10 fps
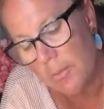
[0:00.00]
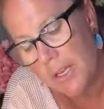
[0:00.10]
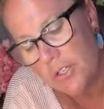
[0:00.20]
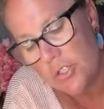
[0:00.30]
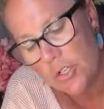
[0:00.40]

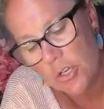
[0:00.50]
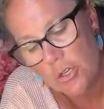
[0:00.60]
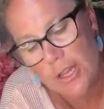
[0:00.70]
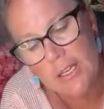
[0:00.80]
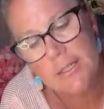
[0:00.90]
make sure,
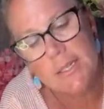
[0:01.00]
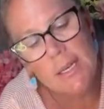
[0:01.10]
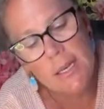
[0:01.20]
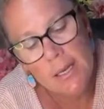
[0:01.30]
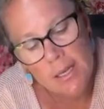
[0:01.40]
like,
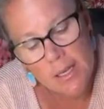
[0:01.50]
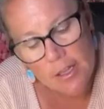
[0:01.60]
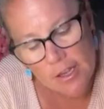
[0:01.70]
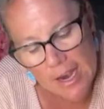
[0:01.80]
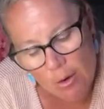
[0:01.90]
see
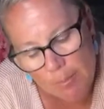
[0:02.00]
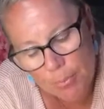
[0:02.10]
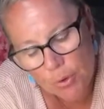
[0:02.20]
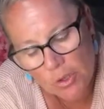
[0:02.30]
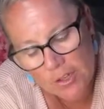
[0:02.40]
how I'm
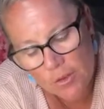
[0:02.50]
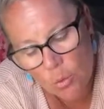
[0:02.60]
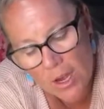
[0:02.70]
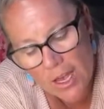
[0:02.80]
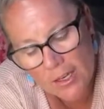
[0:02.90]
pulling the
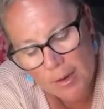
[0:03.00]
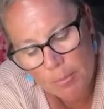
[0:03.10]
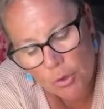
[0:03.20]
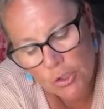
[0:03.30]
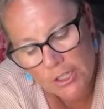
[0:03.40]
red? I'm
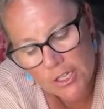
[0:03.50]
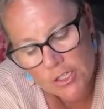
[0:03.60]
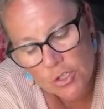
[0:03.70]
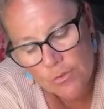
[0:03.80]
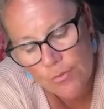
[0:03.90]
pulling it
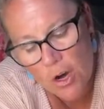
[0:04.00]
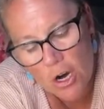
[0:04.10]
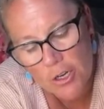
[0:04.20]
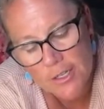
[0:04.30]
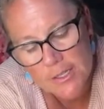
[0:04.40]
too
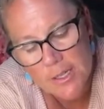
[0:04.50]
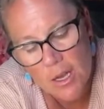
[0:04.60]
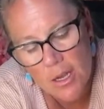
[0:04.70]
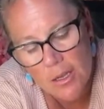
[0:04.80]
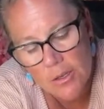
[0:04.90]
far and it's
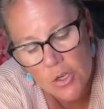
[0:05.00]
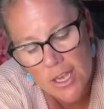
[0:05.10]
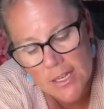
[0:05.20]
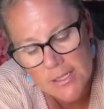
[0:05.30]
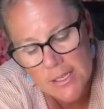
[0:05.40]
not, you
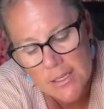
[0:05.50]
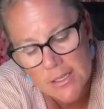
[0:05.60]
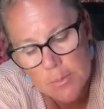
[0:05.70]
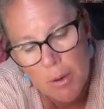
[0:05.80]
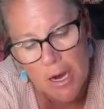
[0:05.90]
can't see the
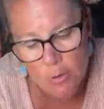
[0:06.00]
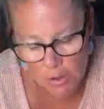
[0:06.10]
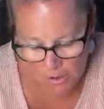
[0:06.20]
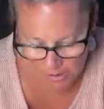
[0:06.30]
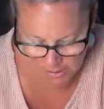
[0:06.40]

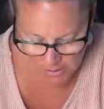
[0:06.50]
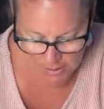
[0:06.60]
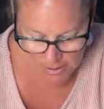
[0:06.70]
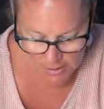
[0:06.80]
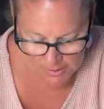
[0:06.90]
spiral.
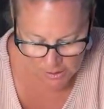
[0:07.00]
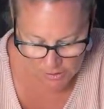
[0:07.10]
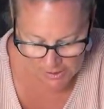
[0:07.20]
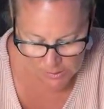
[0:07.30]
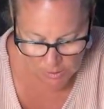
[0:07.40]
So
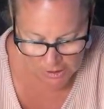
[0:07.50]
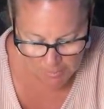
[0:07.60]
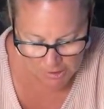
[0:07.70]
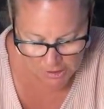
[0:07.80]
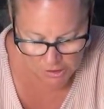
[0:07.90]
this one I'm
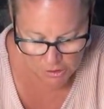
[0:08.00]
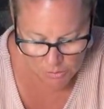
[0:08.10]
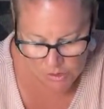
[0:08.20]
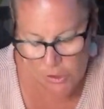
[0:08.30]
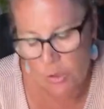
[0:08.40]
going to
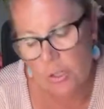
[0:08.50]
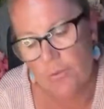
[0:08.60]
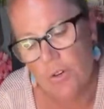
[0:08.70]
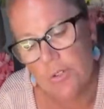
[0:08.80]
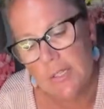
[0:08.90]
do 2
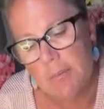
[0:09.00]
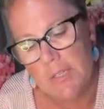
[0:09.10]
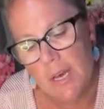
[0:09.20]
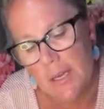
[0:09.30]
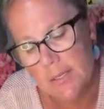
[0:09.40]
different zip
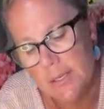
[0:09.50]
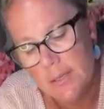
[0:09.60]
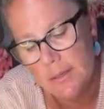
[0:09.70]
ties.